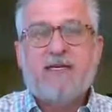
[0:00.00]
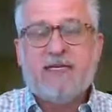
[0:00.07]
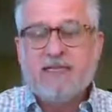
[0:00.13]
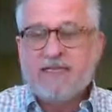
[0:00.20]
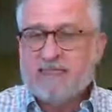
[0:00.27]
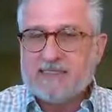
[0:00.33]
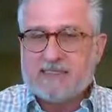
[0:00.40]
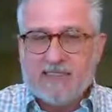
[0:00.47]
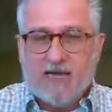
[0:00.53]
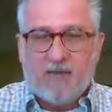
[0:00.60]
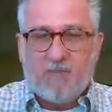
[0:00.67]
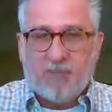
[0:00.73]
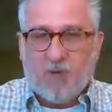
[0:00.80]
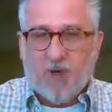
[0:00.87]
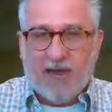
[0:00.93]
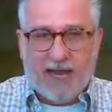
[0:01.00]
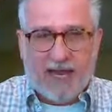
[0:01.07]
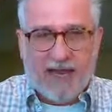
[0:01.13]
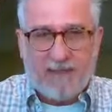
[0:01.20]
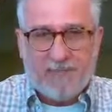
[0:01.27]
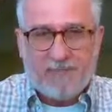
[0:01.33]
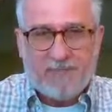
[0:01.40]
in some
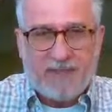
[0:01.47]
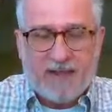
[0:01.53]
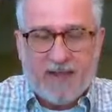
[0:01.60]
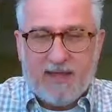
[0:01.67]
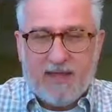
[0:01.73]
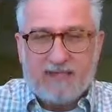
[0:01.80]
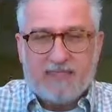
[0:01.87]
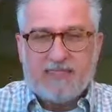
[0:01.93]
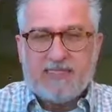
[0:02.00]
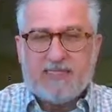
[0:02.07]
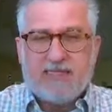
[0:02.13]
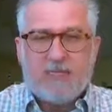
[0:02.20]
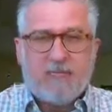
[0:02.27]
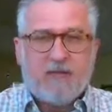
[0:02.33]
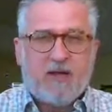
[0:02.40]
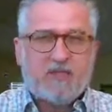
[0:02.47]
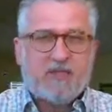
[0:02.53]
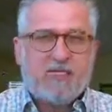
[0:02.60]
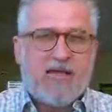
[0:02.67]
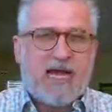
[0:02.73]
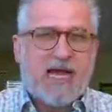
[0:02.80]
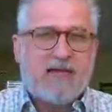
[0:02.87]
way. Listen to
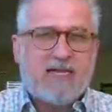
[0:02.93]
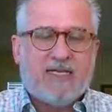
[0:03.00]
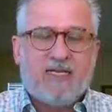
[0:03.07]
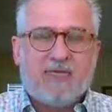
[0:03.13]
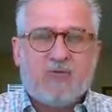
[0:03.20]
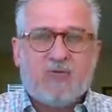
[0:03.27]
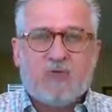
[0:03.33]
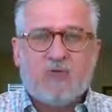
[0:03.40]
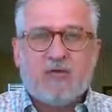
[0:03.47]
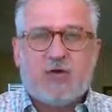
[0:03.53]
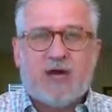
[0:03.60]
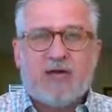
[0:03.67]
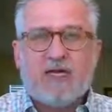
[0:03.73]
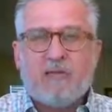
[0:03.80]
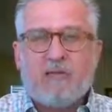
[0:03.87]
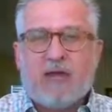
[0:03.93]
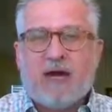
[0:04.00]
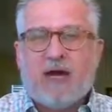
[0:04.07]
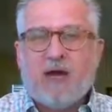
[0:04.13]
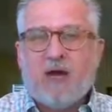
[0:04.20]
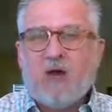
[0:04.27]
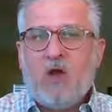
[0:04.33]
personalities who talk
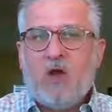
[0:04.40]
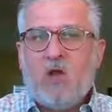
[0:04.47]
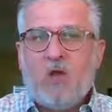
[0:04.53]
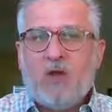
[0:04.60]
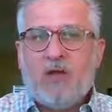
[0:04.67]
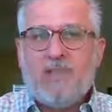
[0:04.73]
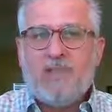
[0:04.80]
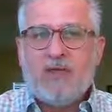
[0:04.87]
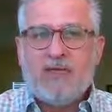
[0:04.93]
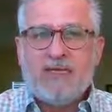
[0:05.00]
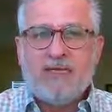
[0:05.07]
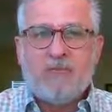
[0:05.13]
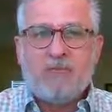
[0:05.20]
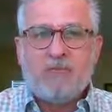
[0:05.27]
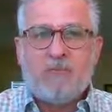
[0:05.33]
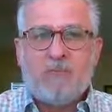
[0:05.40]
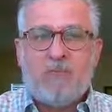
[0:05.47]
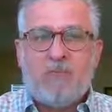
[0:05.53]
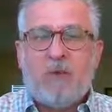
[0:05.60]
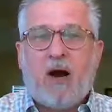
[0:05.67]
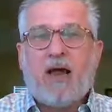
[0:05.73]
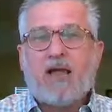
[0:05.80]
about what it means to
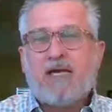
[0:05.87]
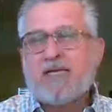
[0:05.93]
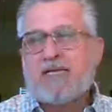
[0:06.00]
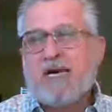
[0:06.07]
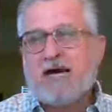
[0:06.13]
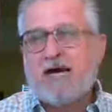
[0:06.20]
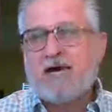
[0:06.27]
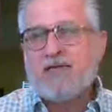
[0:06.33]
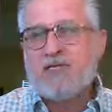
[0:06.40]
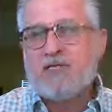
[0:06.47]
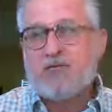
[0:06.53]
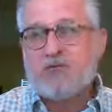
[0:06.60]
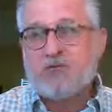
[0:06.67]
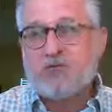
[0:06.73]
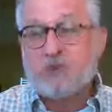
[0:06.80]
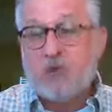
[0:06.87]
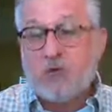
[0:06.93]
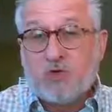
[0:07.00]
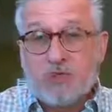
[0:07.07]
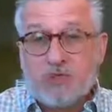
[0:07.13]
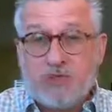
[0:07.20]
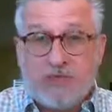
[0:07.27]
monetize their
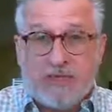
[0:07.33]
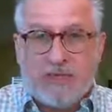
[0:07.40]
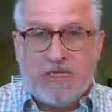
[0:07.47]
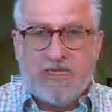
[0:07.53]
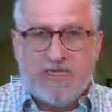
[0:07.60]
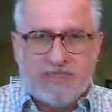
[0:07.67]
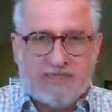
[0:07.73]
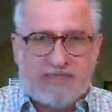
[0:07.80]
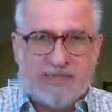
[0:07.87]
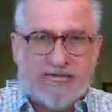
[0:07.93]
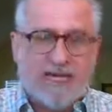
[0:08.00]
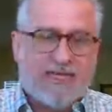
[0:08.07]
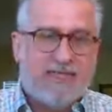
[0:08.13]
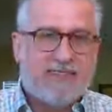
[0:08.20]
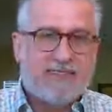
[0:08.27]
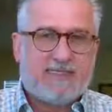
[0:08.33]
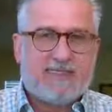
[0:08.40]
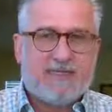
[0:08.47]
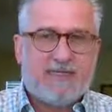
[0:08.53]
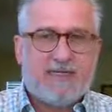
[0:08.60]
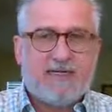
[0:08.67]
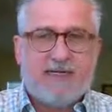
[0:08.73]
social media
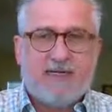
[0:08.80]
sites.